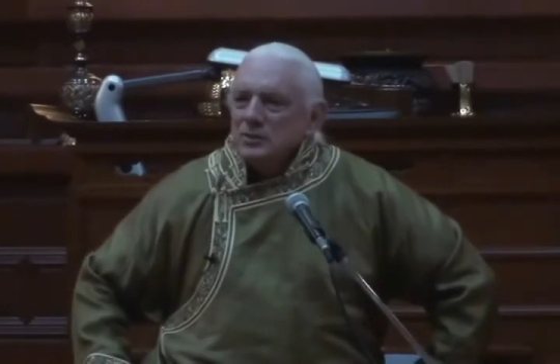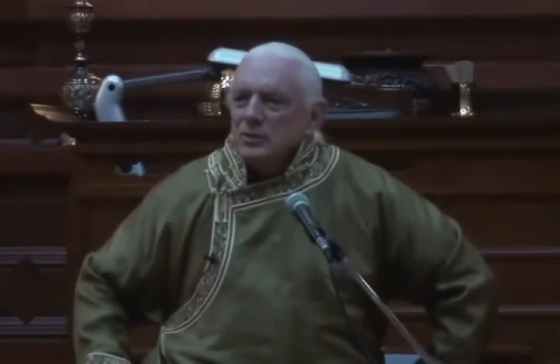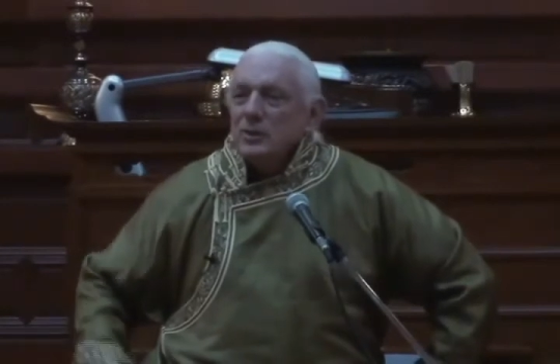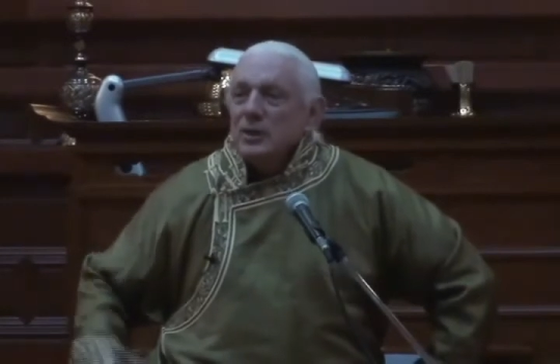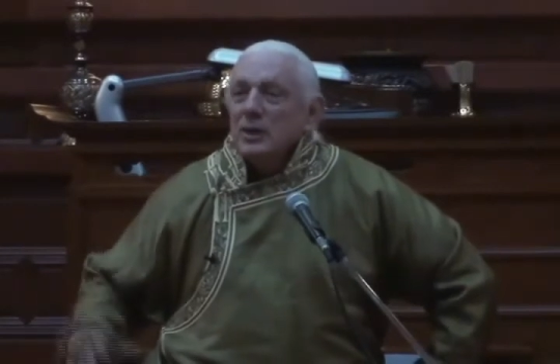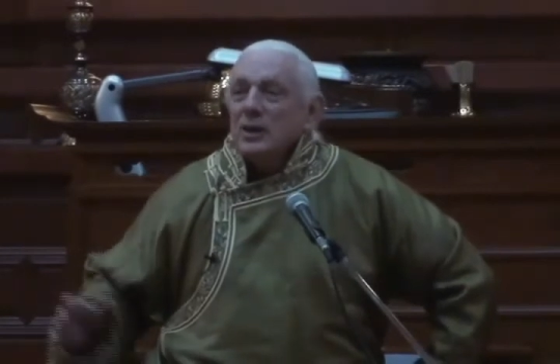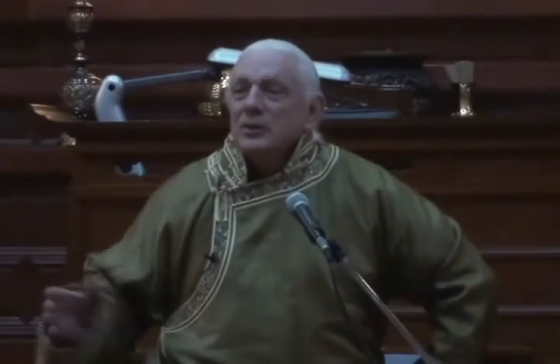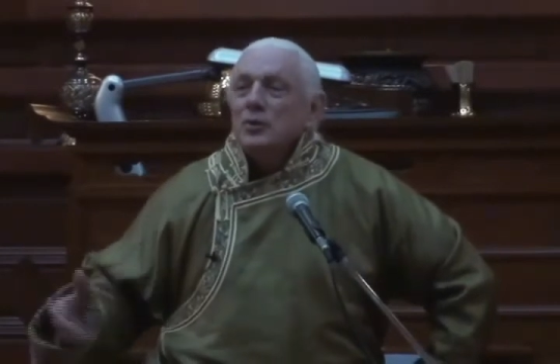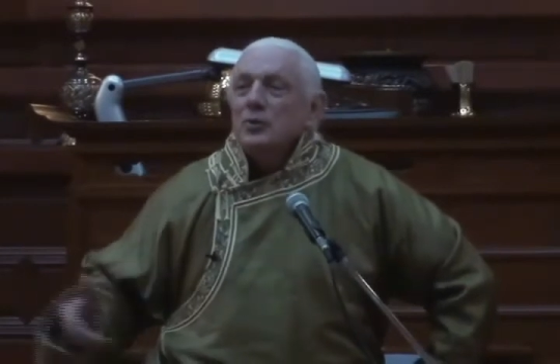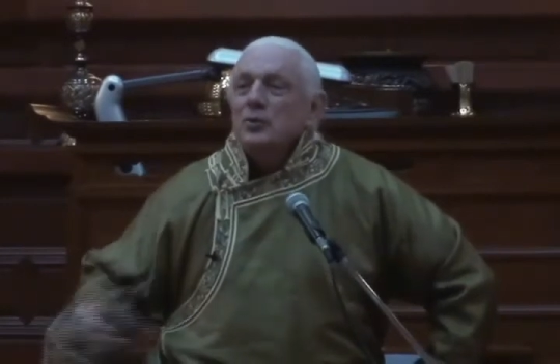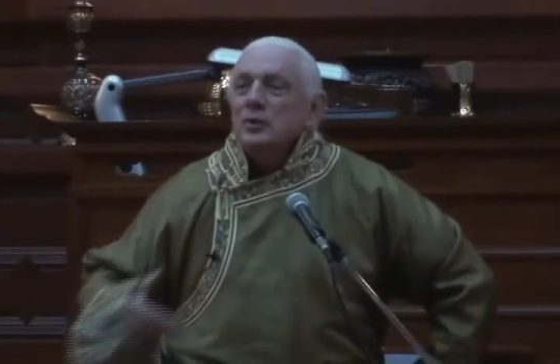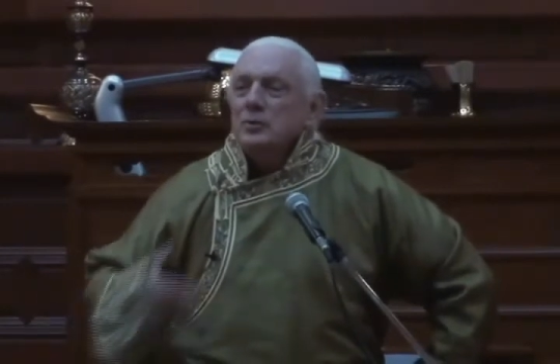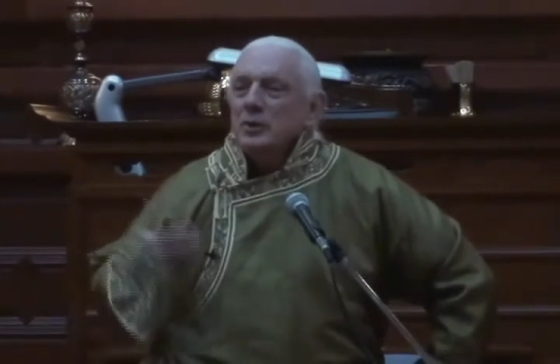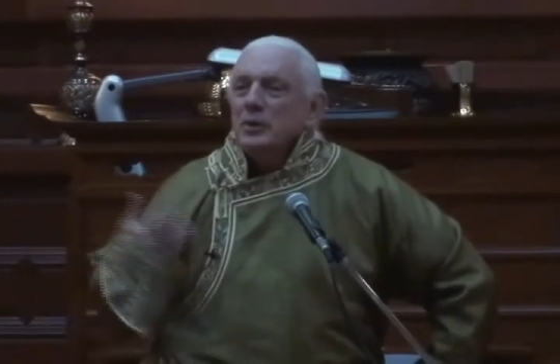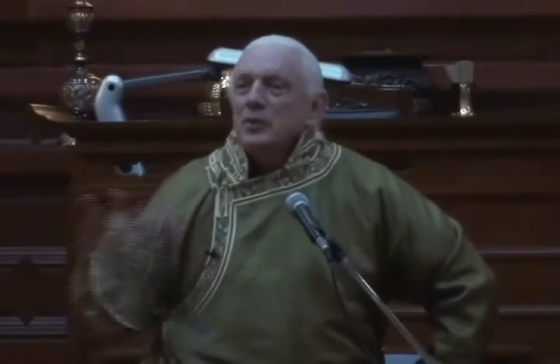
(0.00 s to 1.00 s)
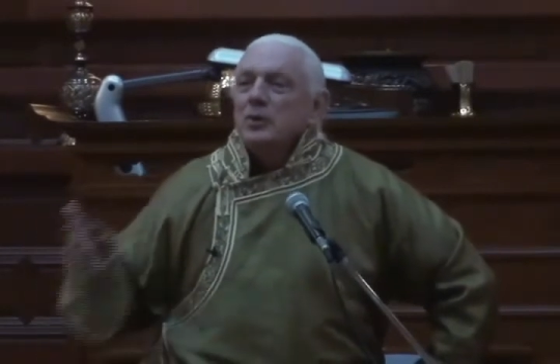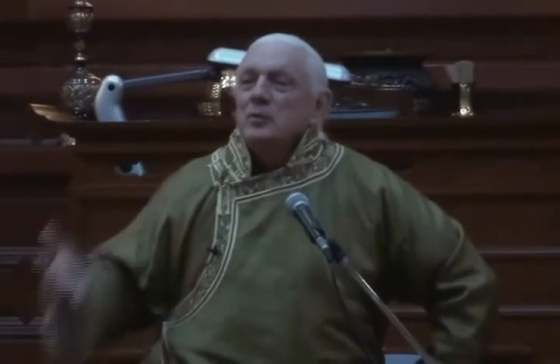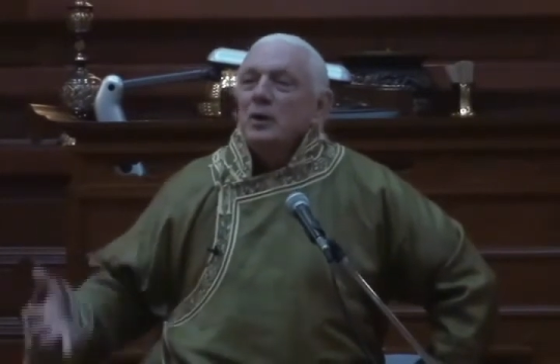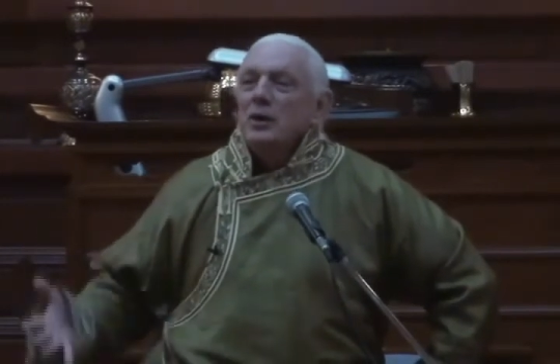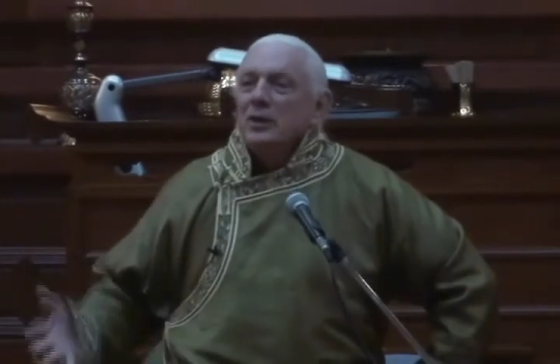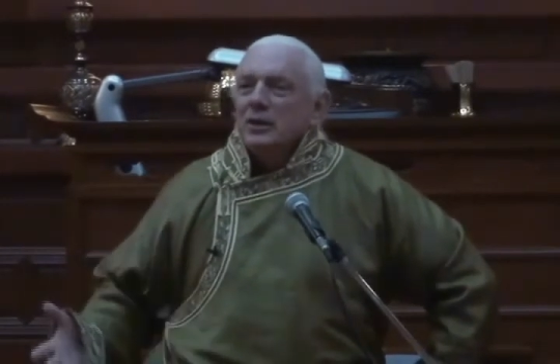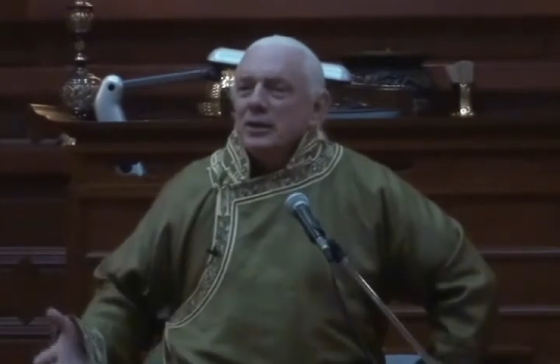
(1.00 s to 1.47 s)
so they got to rebuild
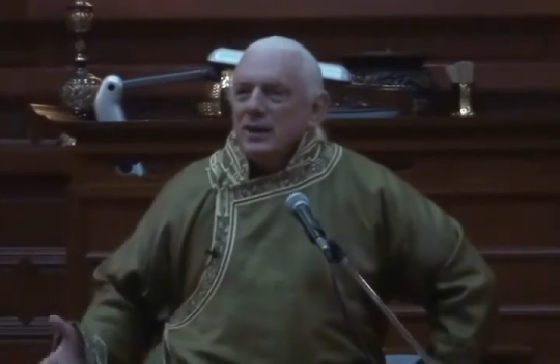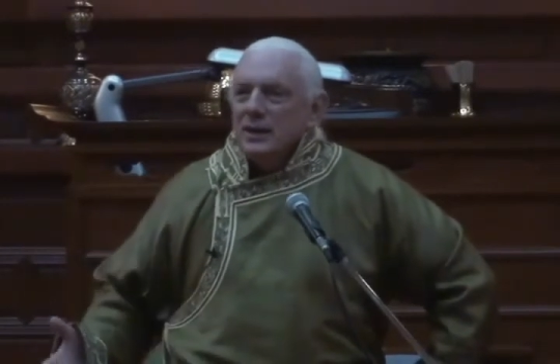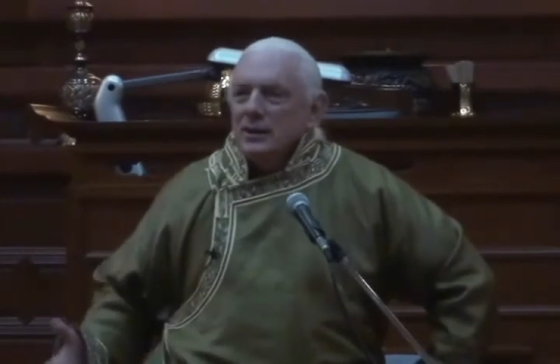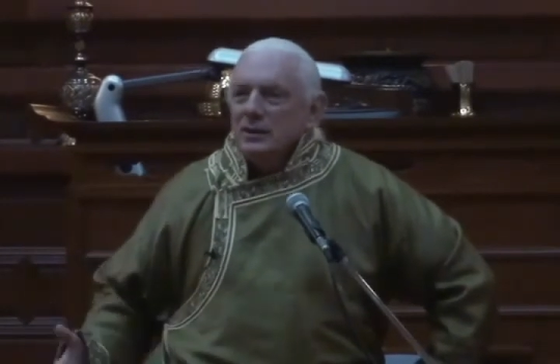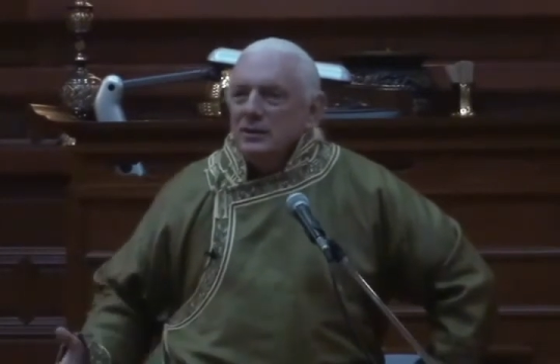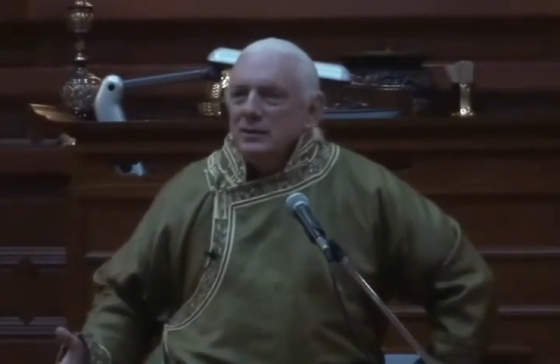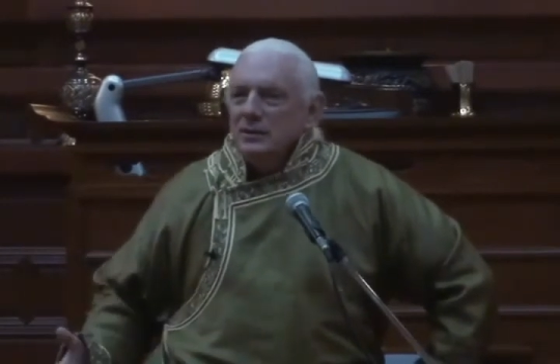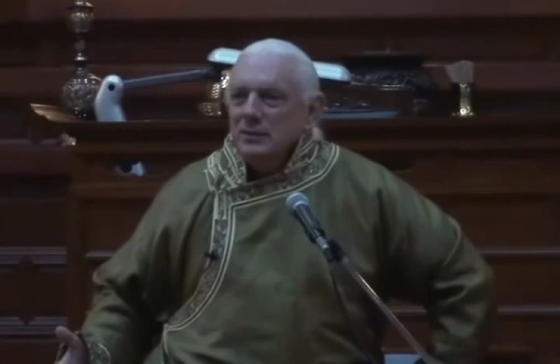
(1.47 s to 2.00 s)
them all again.